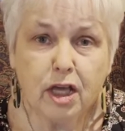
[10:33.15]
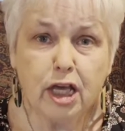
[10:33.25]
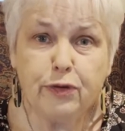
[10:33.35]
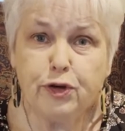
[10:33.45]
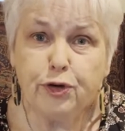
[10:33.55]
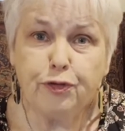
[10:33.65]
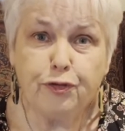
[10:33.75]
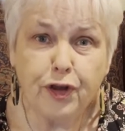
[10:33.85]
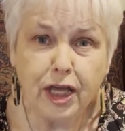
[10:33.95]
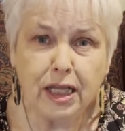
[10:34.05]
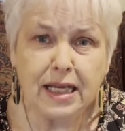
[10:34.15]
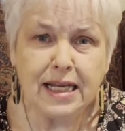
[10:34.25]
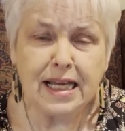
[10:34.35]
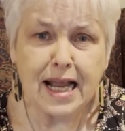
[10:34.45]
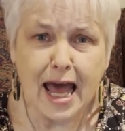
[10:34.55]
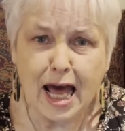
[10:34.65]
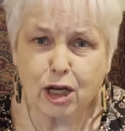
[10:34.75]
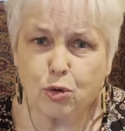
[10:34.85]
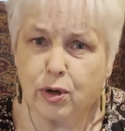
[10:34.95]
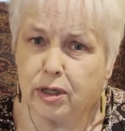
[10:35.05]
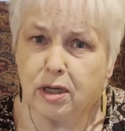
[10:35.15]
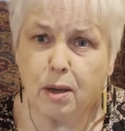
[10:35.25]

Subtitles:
If you're feeling inadequate